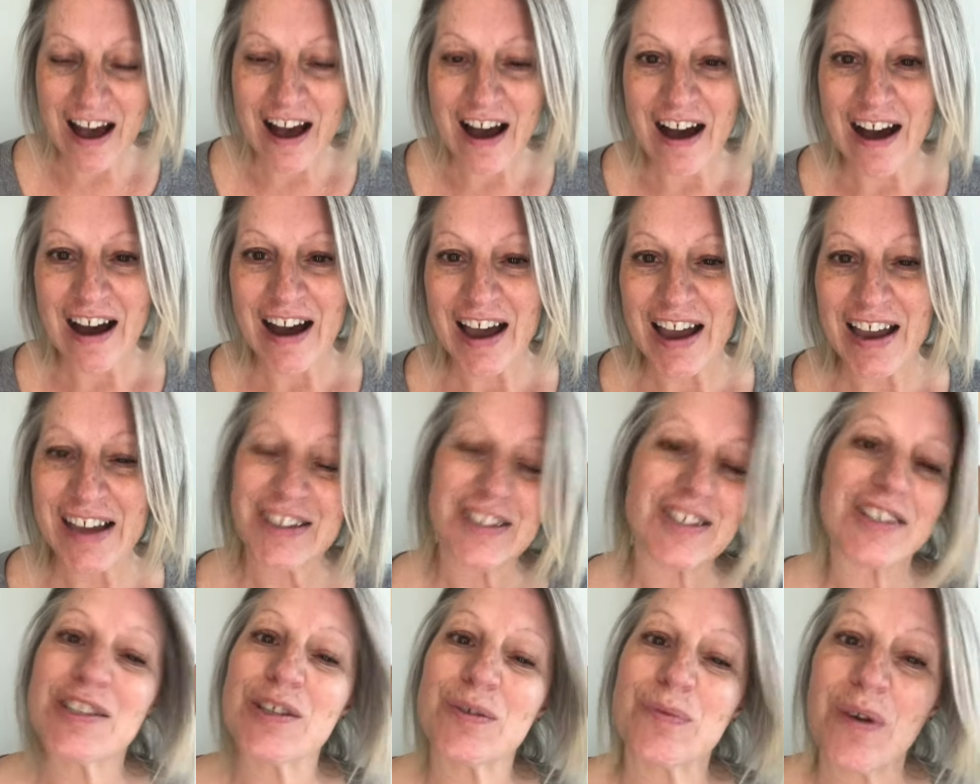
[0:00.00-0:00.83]
I
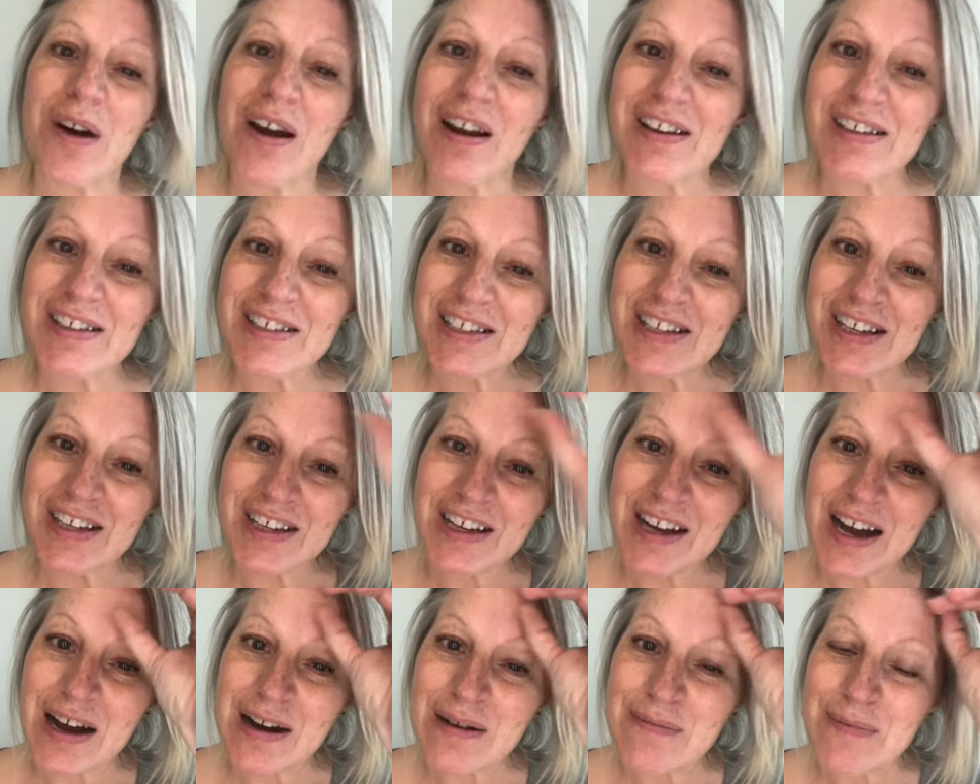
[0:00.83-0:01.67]
just wanted to
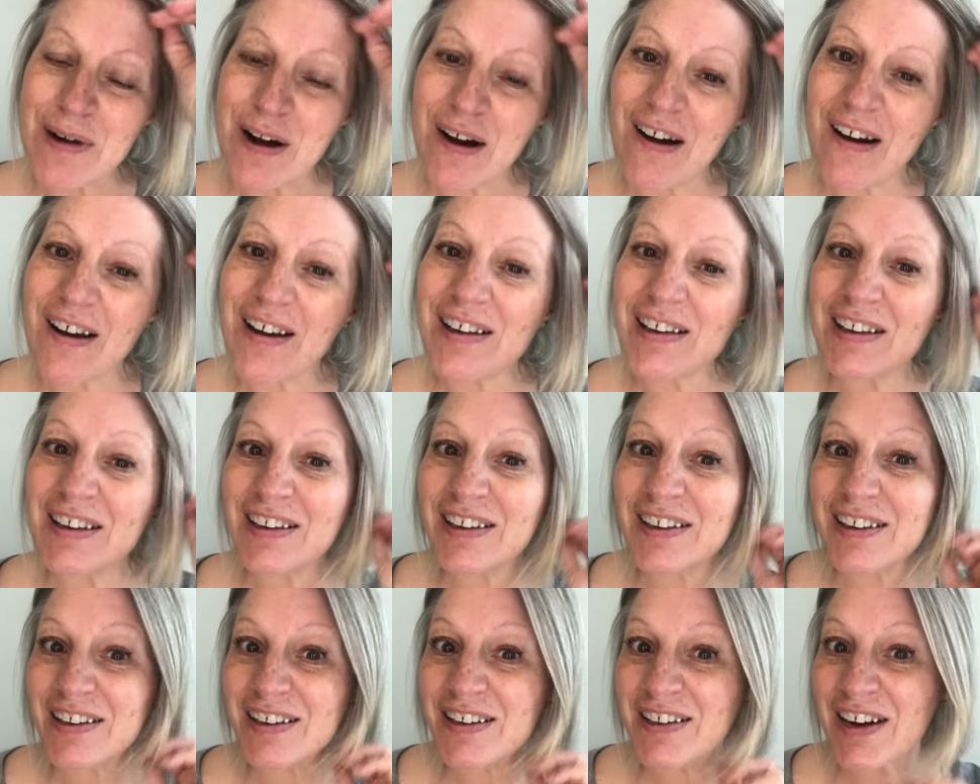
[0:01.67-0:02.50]
come on
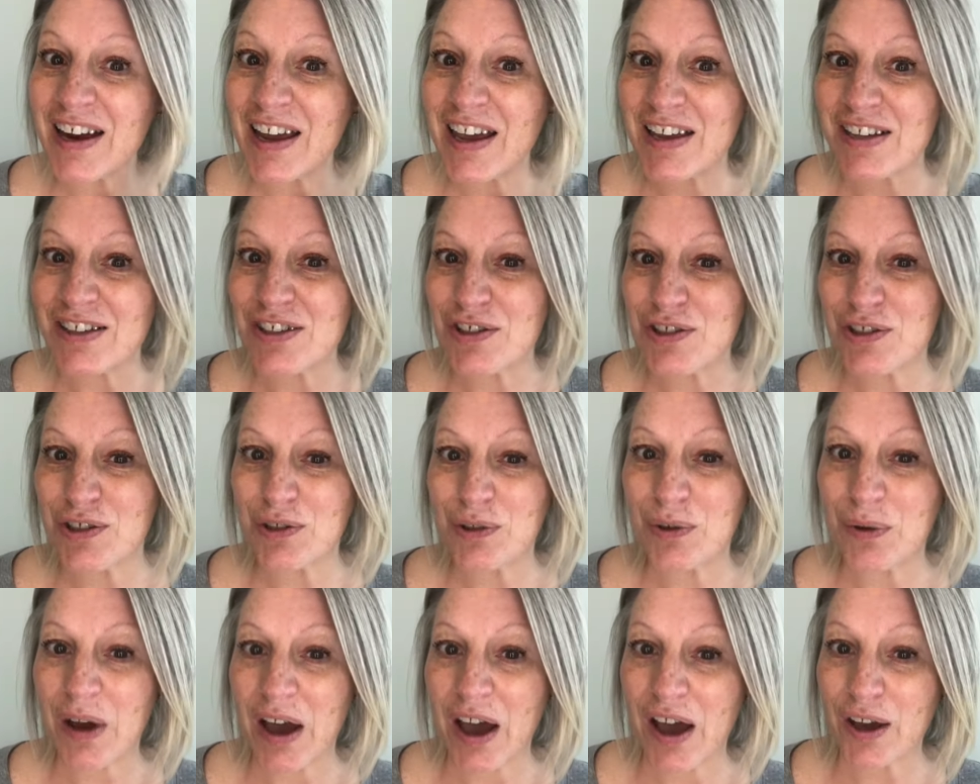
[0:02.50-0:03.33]
here and
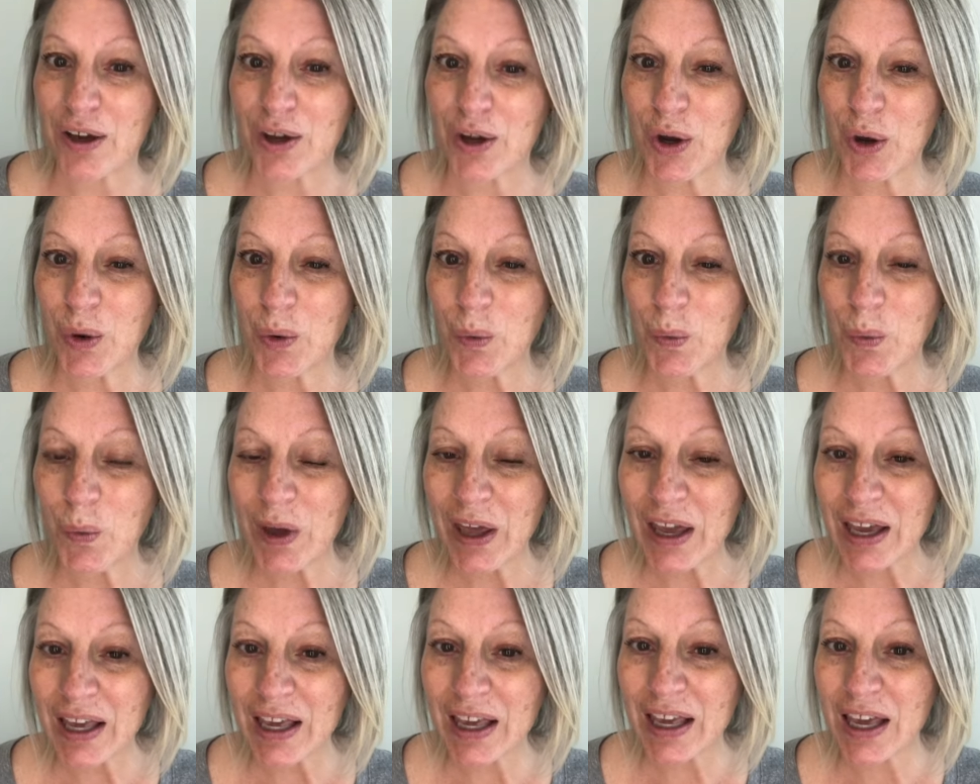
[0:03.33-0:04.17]
do a
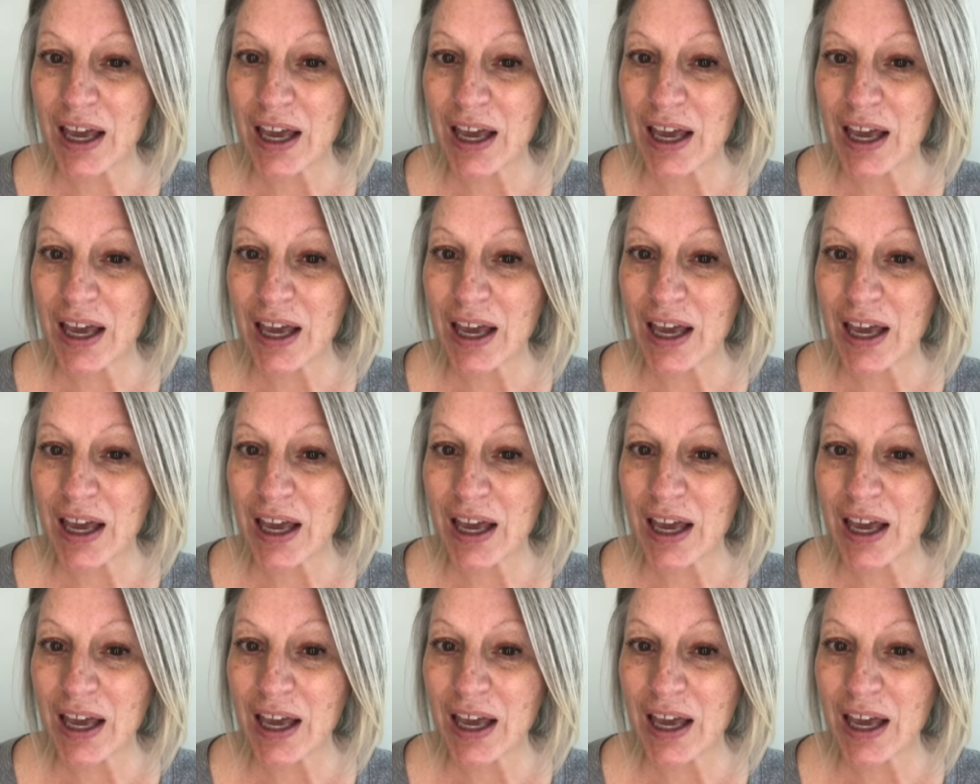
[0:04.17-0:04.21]
quick